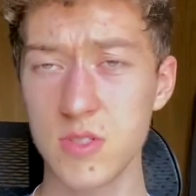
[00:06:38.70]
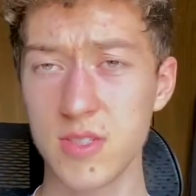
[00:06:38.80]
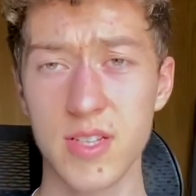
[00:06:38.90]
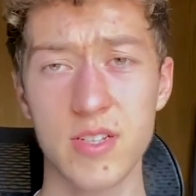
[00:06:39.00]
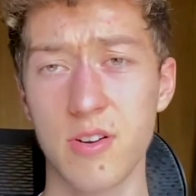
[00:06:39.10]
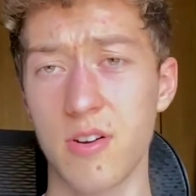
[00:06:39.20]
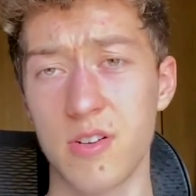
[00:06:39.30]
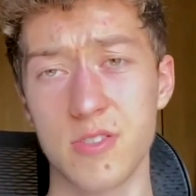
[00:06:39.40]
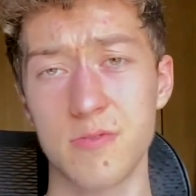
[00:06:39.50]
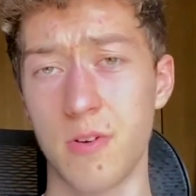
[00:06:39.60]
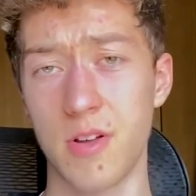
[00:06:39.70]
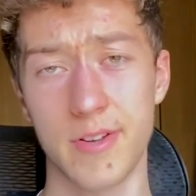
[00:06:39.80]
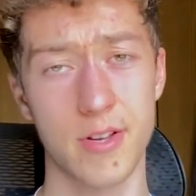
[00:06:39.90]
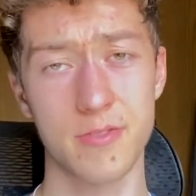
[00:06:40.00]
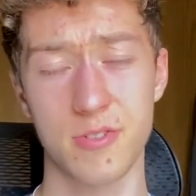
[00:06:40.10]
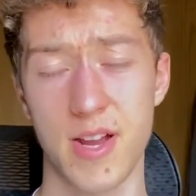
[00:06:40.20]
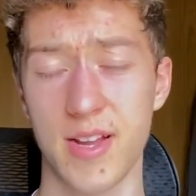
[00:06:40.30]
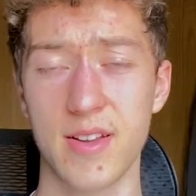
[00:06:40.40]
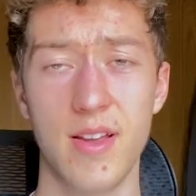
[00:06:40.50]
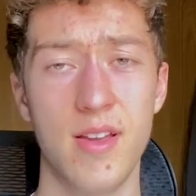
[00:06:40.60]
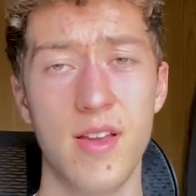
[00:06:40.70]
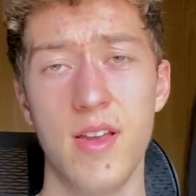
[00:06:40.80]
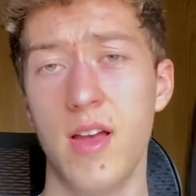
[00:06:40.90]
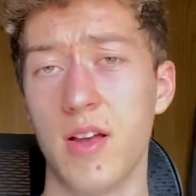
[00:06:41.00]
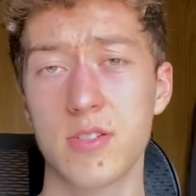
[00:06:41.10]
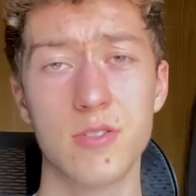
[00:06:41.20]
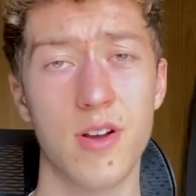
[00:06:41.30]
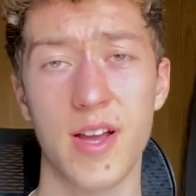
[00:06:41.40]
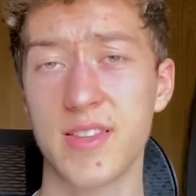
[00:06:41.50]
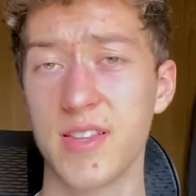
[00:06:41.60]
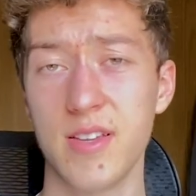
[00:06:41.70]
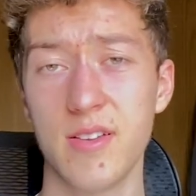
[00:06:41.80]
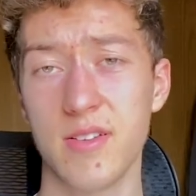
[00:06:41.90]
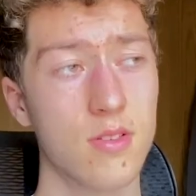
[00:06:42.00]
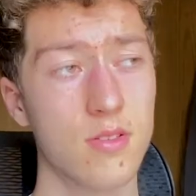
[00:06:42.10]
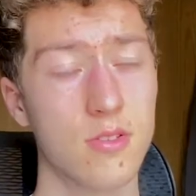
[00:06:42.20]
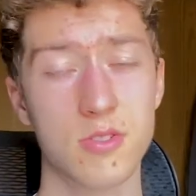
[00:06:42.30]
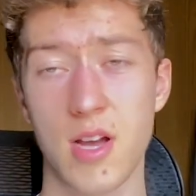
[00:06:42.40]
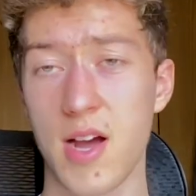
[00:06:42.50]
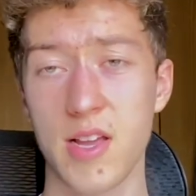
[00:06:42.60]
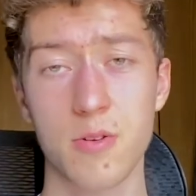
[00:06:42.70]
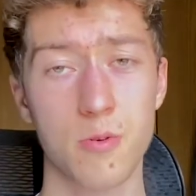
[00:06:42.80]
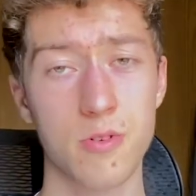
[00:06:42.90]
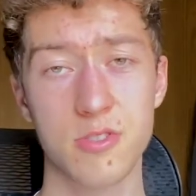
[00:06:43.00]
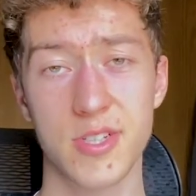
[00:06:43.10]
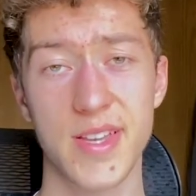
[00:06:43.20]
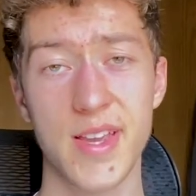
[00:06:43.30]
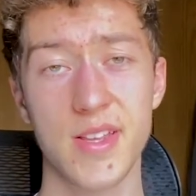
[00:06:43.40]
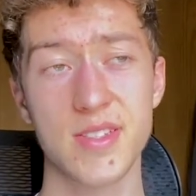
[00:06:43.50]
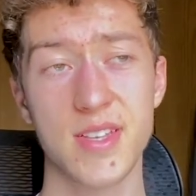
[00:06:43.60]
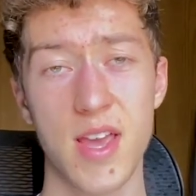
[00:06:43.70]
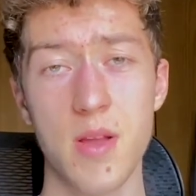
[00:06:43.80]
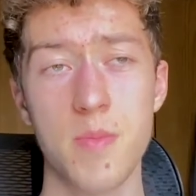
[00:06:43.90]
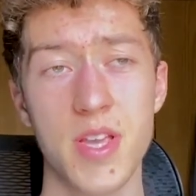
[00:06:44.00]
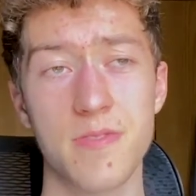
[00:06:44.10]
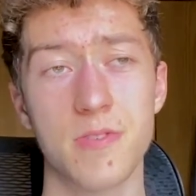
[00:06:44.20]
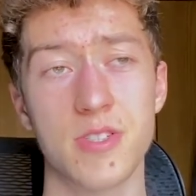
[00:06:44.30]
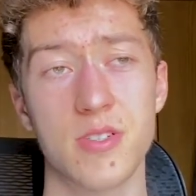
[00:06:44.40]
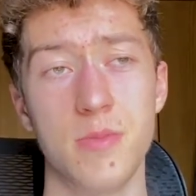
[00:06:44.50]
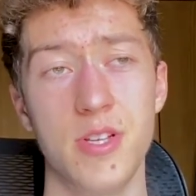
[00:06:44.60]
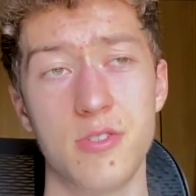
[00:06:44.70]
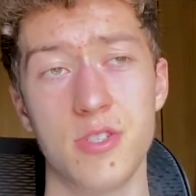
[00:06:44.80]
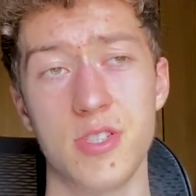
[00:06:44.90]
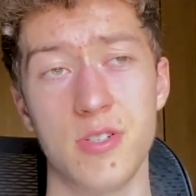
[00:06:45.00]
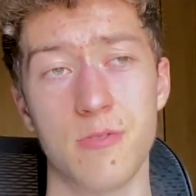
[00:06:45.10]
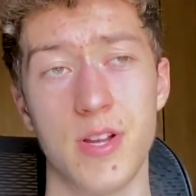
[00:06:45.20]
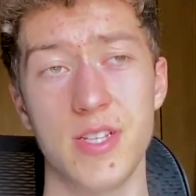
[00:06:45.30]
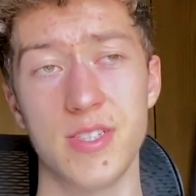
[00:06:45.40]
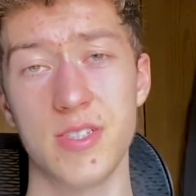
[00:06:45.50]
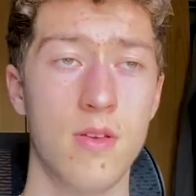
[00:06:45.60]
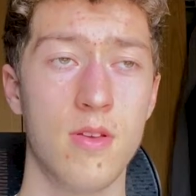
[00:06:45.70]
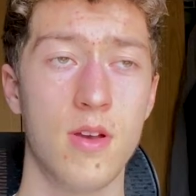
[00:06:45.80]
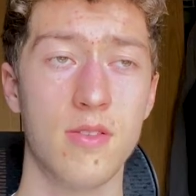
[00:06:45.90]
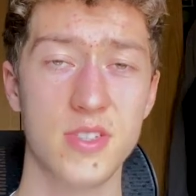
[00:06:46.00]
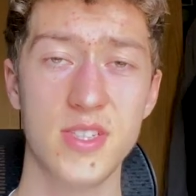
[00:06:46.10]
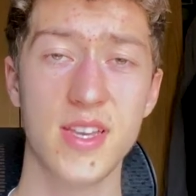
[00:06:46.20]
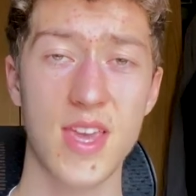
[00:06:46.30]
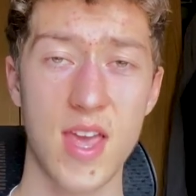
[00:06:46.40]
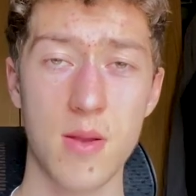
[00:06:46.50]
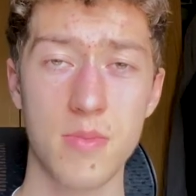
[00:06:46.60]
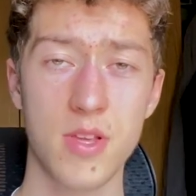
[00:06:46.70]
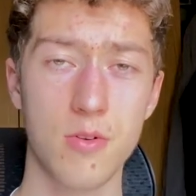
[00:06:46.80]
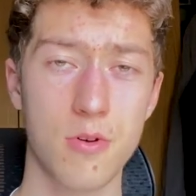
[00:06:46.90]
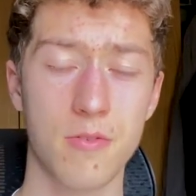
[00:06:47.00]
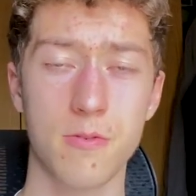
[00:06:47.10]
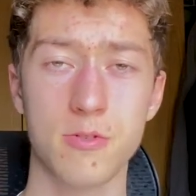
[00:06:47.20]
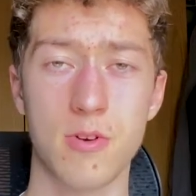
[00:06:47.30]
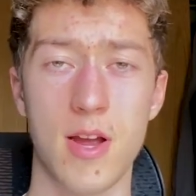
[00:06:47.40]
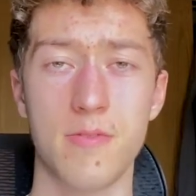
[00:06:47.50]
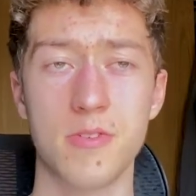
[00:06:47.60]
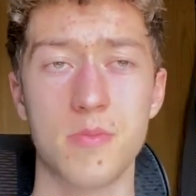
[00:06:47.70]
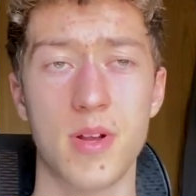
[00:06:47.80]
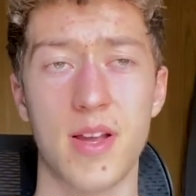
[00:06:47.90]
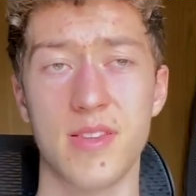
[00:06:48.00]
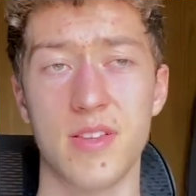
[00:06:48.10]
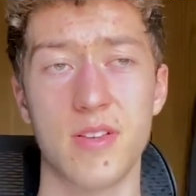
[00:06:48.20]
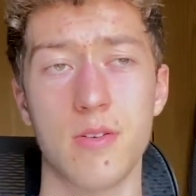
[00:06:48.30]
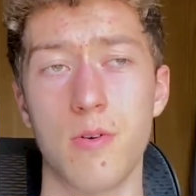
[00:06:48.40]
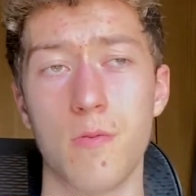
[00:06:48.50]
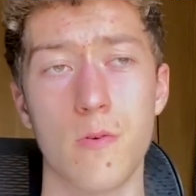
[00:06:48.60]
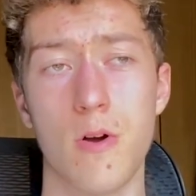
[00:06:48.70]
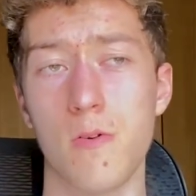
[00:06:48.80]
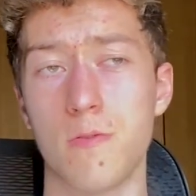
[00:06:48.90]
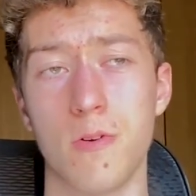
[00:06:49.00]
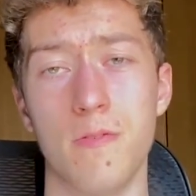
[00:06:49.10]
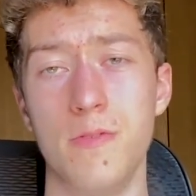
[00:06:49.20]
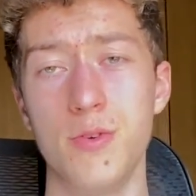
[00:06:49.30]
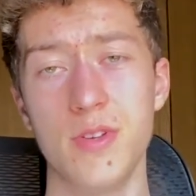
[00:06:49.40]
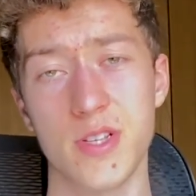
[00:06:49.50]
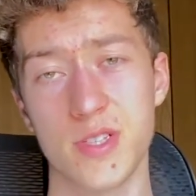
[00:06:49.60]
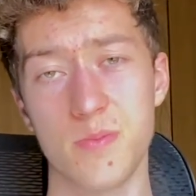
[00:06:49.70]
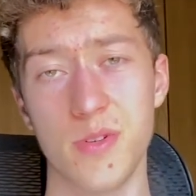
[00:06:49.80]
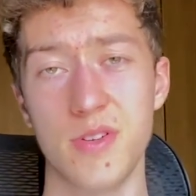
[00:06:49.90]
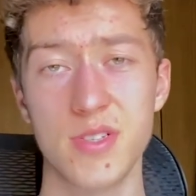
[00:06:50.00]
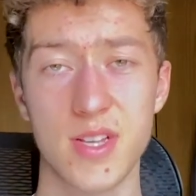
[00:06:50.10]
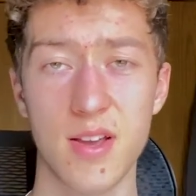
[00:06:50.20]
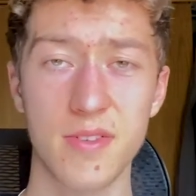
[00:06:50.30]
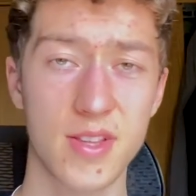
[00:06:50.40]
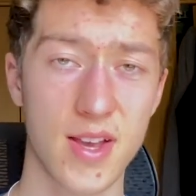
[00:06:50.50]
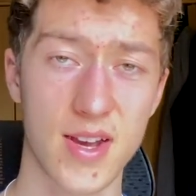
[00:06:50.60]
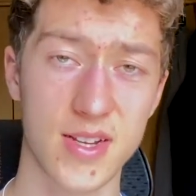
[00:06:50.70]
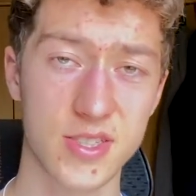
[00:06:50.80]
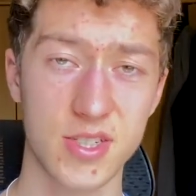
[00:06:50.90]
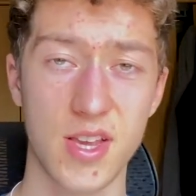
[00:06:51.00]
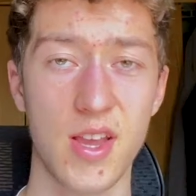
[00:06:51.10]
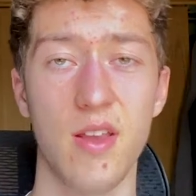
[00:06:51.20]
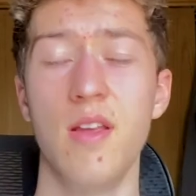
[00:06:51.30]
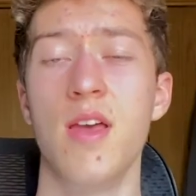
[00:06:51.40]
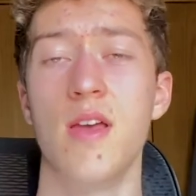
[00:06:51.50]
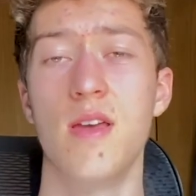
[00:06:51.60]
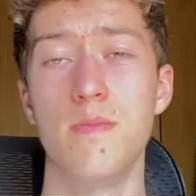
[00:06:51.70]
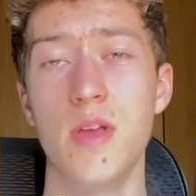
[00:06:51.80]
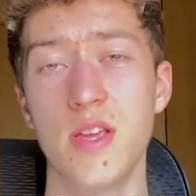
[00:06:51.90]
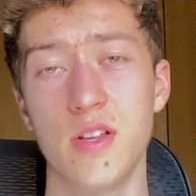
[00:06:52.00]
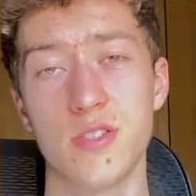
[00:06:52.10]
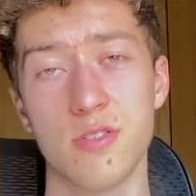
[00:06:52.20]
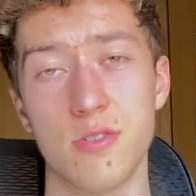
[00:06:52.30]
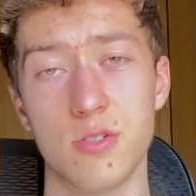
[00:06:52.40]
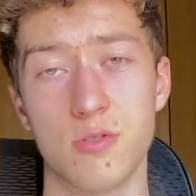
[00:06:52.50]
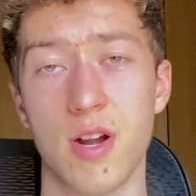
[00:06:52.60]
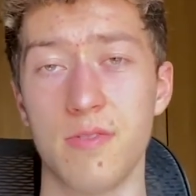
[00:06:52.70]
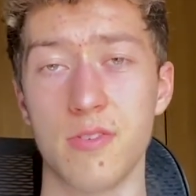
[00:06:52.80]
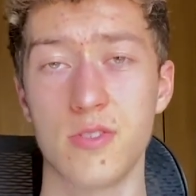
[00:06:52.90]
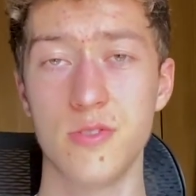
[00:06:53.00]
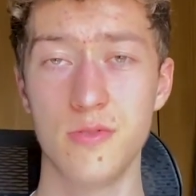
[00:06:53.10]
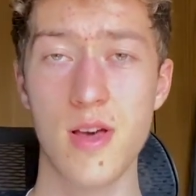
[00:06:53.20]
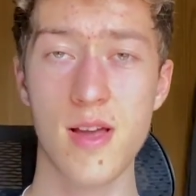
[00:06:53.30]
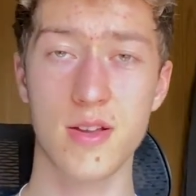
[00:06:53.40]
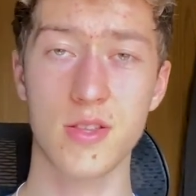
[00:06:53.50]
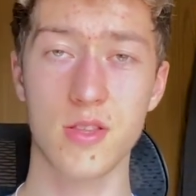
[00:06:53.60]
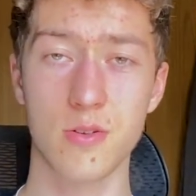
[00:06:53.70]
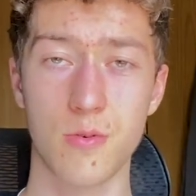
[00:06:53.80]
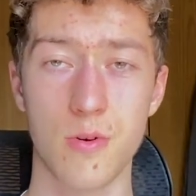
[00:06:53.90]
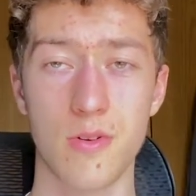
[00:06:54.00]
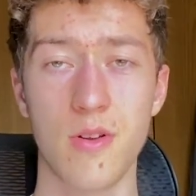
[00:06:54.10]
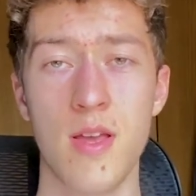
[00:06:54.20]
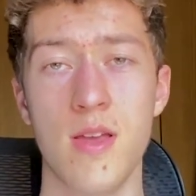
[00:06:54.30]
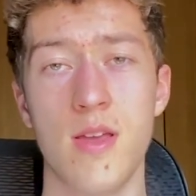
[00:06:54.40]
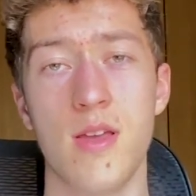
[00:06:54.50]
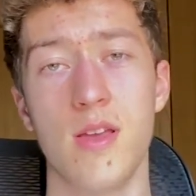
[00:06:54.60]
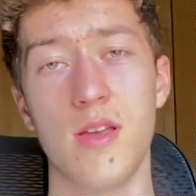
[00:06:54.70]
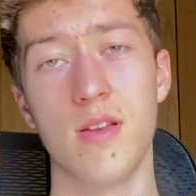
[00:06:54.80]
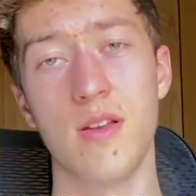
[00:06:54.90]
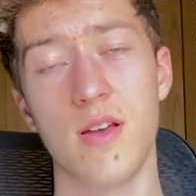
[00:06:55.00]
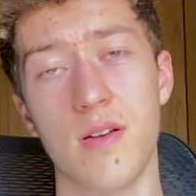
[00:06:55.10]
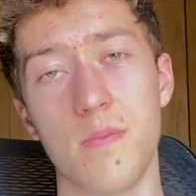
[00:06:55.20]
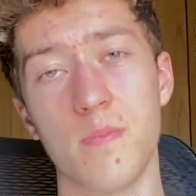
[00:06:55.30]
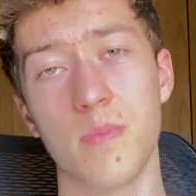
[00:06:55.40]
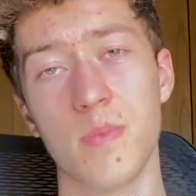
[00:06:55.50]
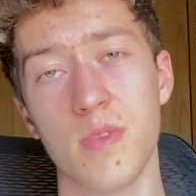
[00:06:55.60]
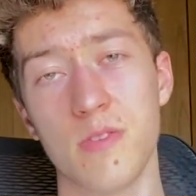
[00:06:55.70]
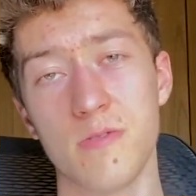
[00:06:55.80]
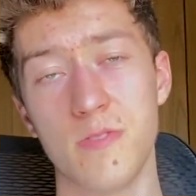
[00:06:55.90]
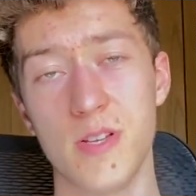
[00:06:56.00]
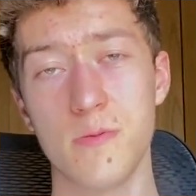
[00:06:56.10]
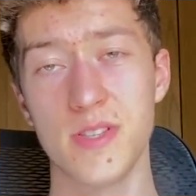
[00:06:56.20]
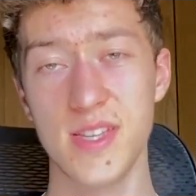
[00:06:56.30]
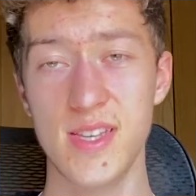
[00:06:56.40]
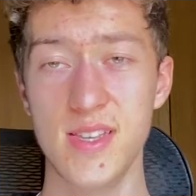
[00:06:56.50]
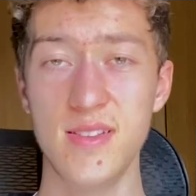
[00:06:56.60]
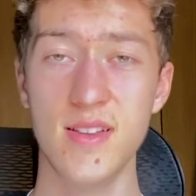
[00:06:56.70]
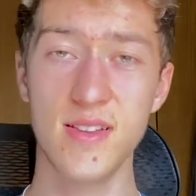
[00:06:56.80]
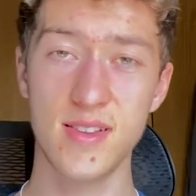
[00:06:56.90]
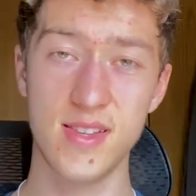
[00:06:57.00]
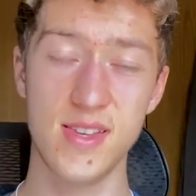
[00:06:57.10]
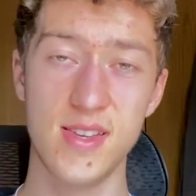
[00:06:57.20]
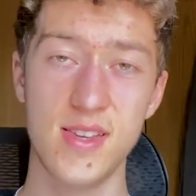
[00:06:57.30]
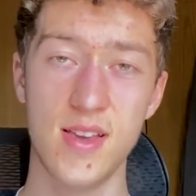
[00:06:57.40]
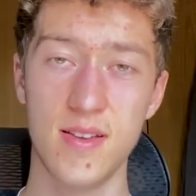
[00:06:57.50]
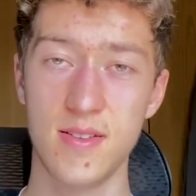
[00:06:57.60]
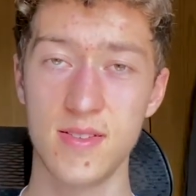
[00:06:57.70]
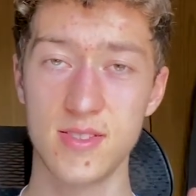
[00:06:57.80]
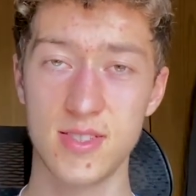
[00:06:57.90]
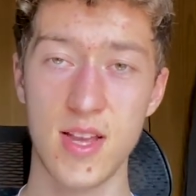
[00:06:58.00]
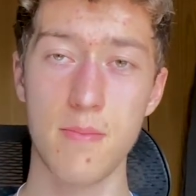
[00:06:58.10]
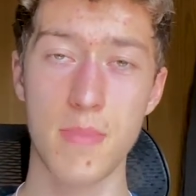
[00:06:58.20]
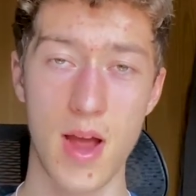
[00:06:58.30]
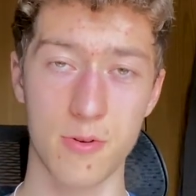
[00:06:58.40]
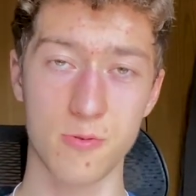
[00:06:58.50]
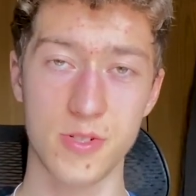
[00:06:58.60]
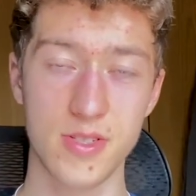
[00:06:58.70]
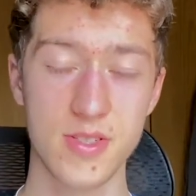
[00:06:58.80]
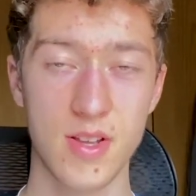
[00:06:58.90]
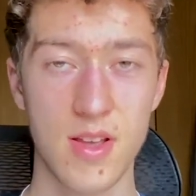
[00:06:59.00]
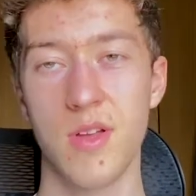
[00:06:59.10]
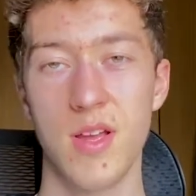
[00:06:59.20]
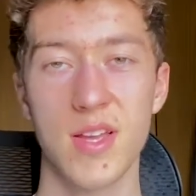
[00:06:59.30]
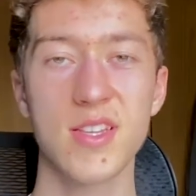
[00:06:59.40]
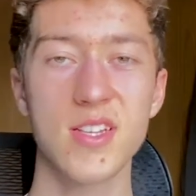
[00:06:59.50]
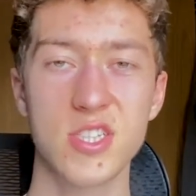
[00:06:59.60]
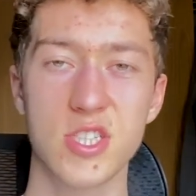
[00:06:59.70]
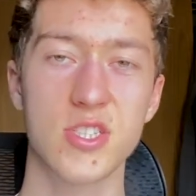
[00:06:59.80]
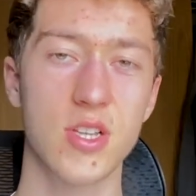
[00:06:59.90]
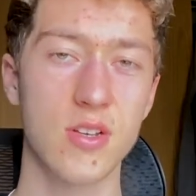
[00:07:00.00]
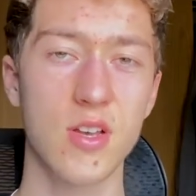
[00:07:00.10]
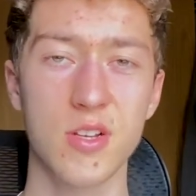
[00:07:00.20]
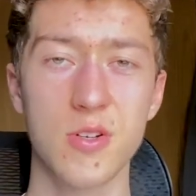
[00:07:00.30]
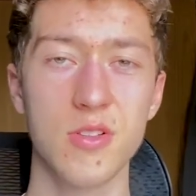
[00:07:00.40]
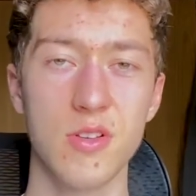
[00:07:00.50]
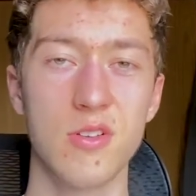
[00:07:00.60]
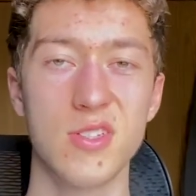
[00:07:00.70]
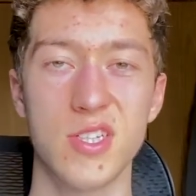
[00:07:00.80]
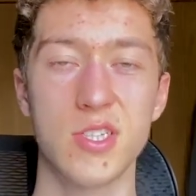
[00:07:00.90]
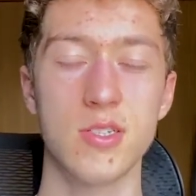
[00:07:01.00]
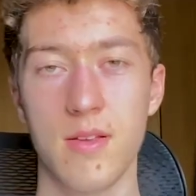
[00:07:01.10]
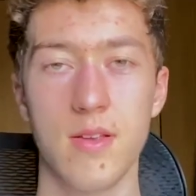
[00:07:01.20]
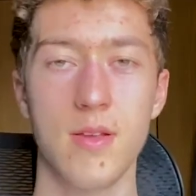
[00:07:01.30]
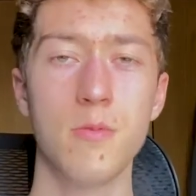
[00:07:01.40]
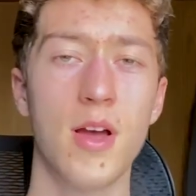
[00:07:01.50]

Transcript: like cars falling off track. I don't know. I think those high corner chicanes can make for some interesting racing. Obviously they can be annoying for drivers, but I think overall for a viewing experience, having that high chicane and making sure those drivers do not cut the corner and fit within the set boundaries, I think it's just a good little addition. And we'll